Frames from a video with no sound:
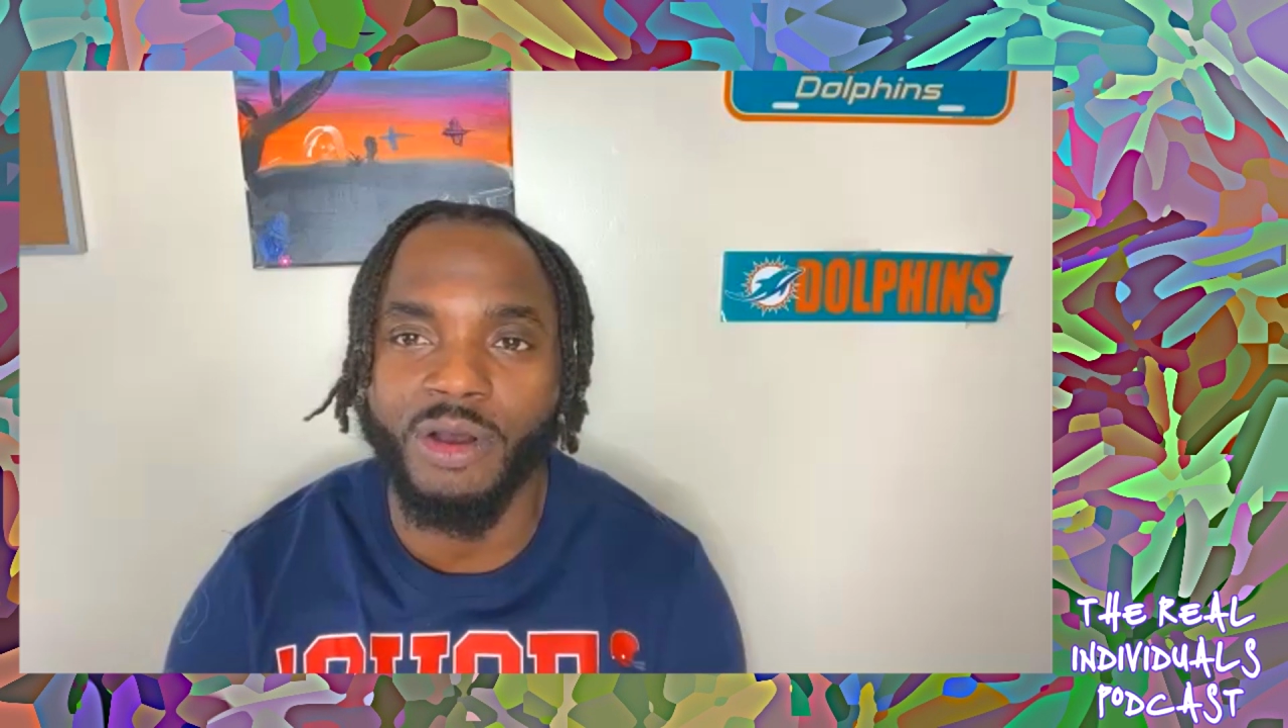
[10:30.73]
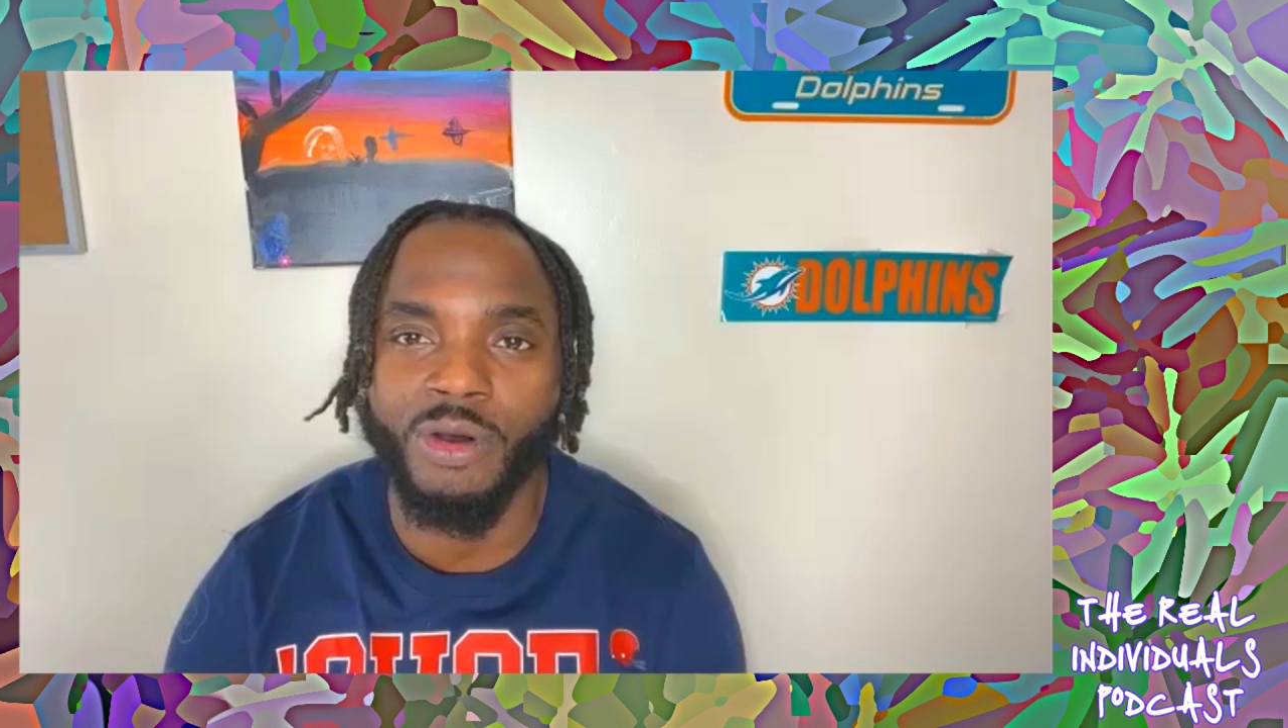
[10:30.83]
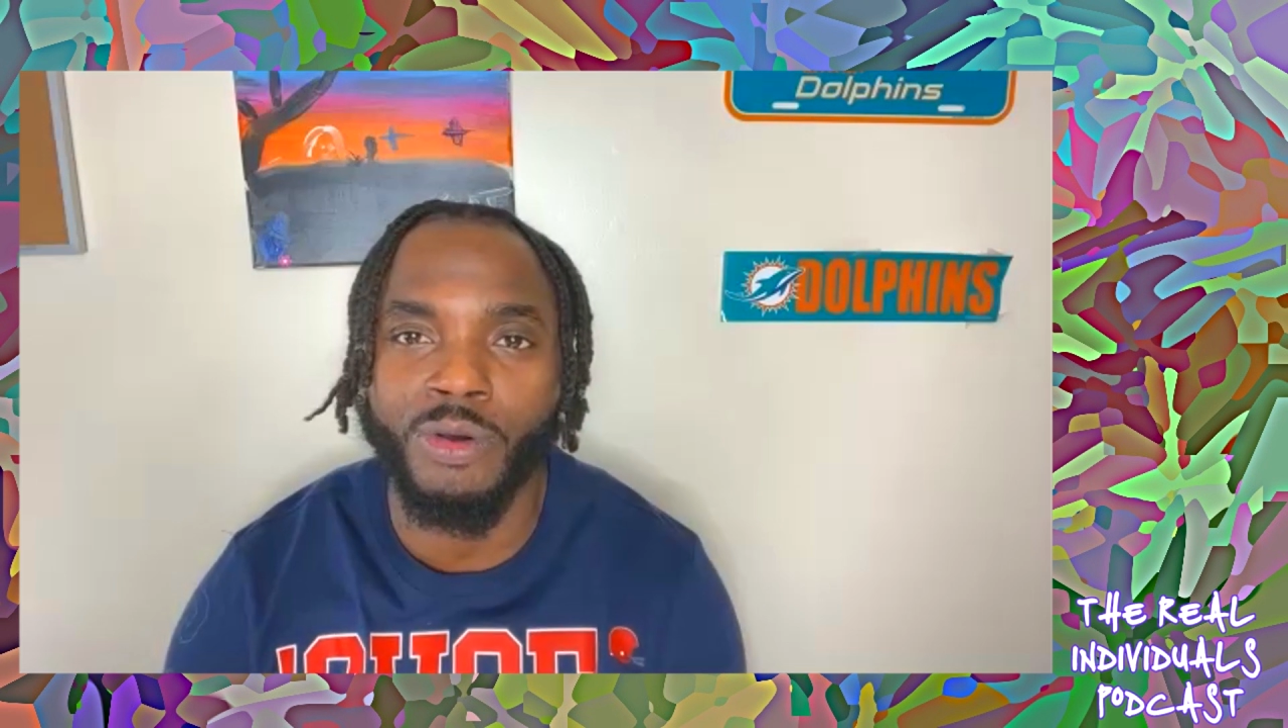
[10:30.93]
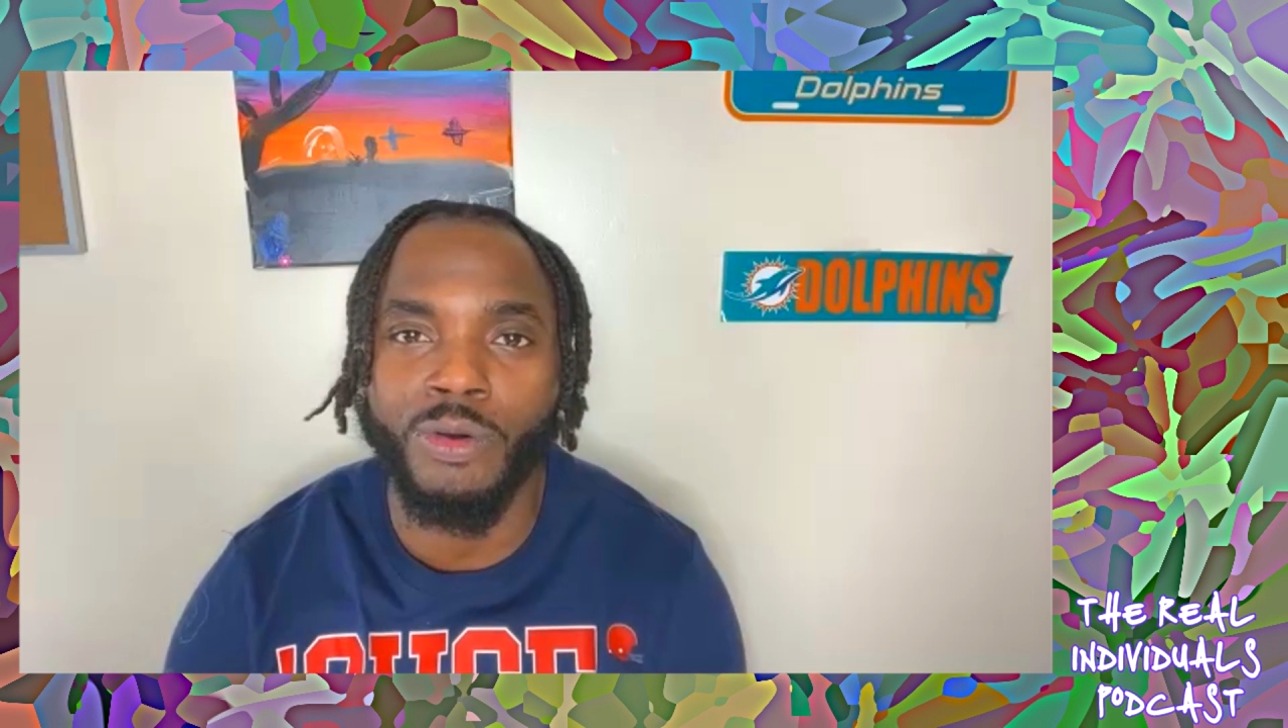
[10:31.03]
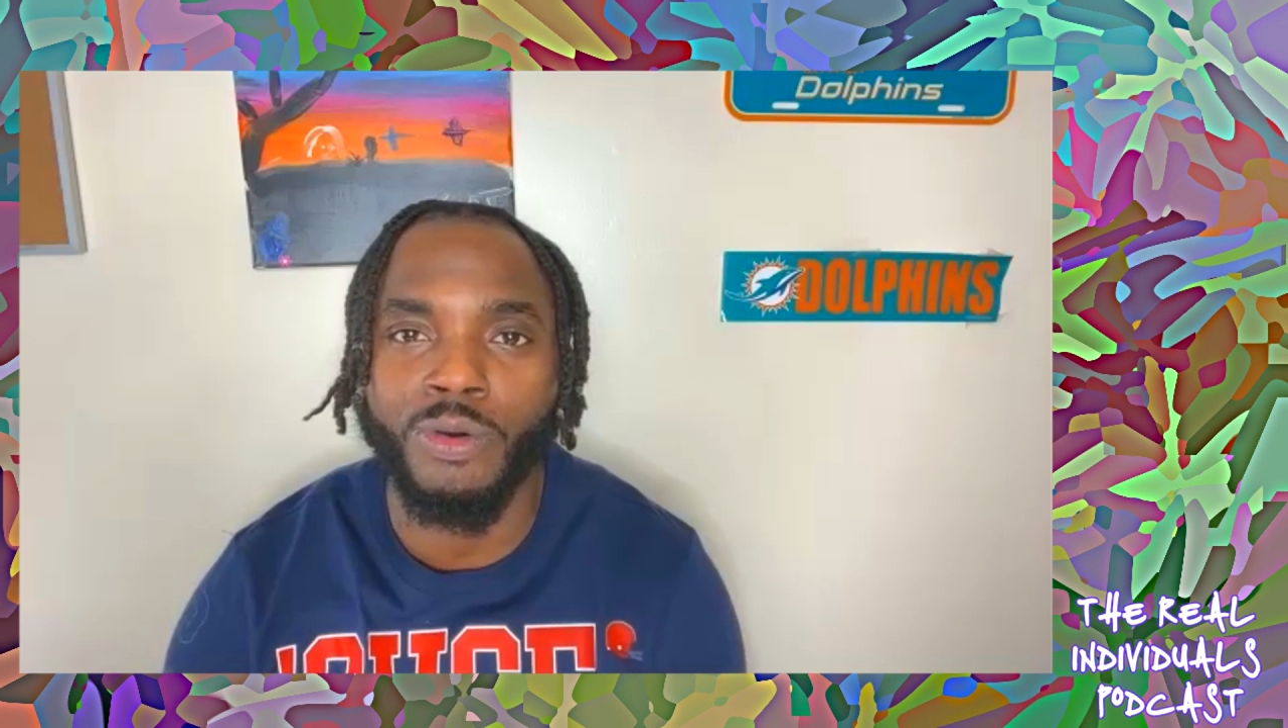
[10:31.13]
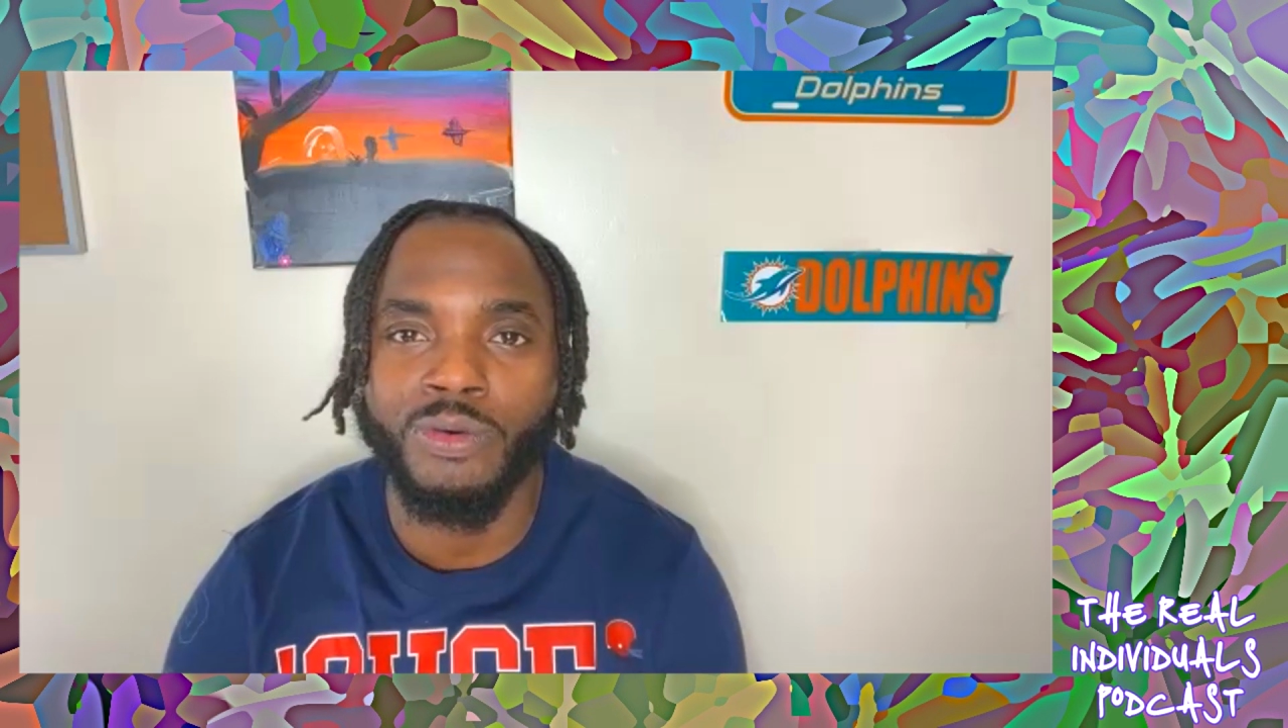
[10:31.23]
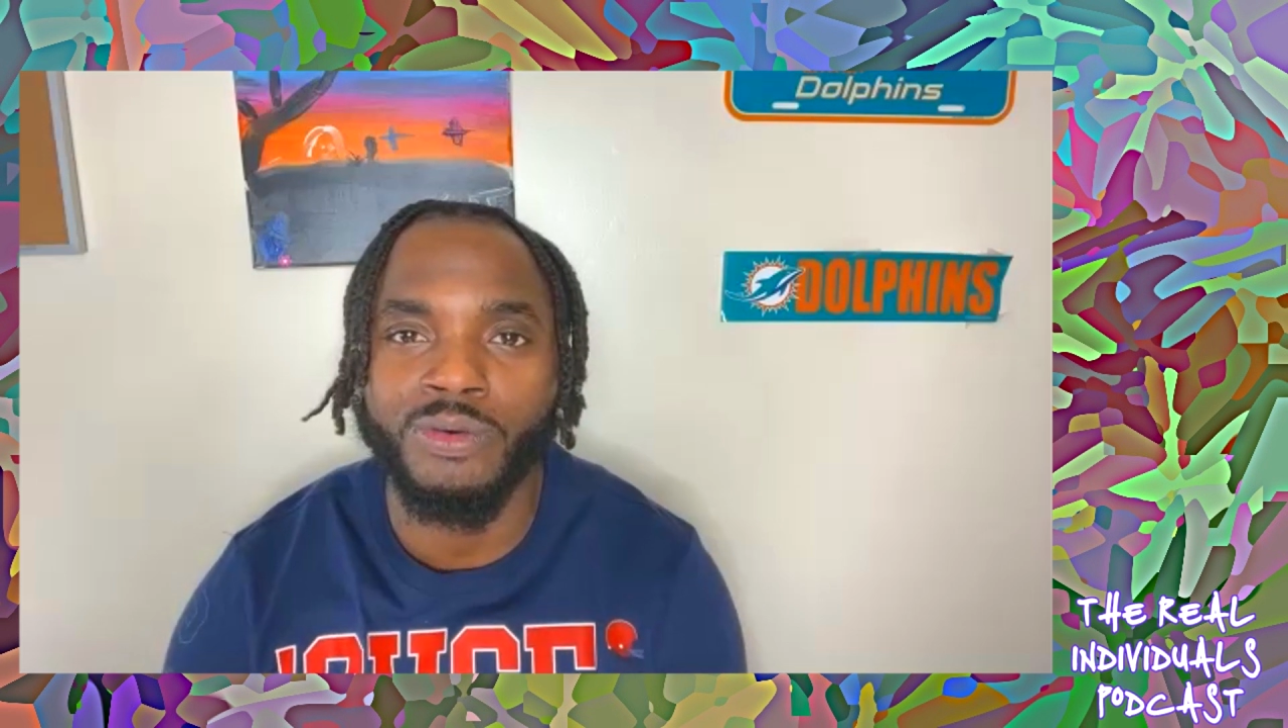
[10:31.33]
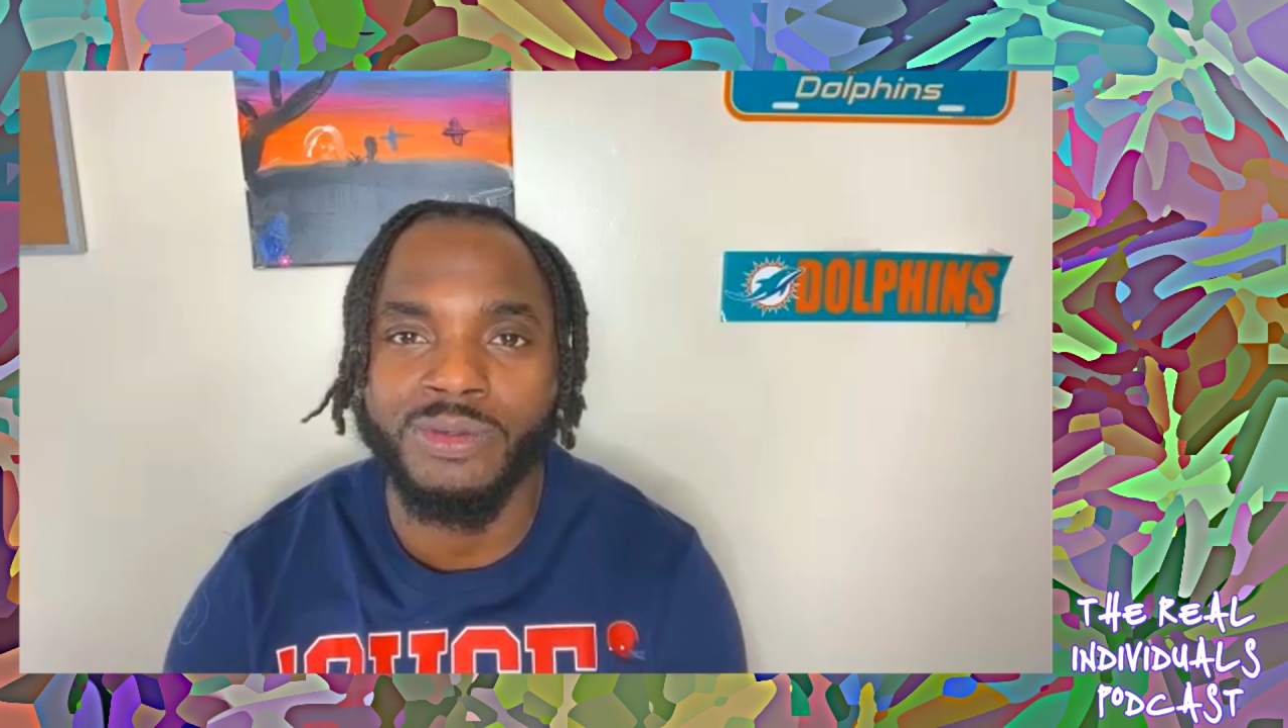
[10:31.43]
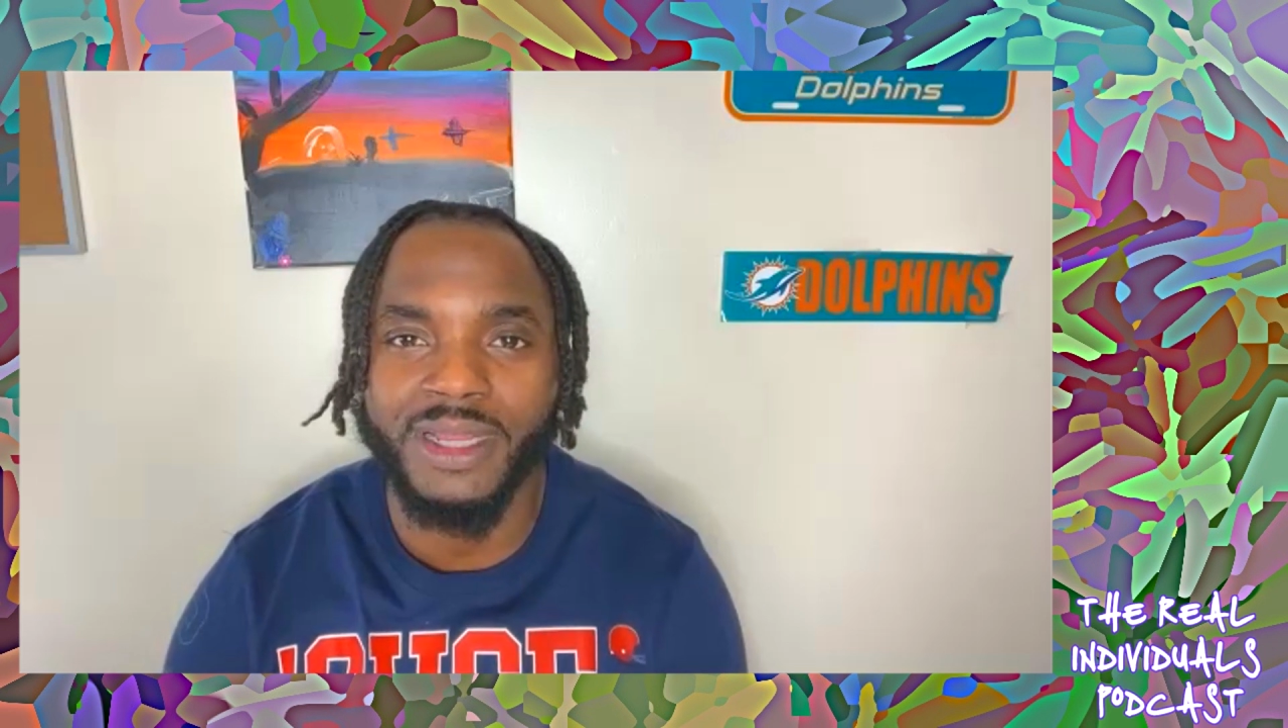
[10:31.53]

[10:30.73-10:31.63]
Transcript: old.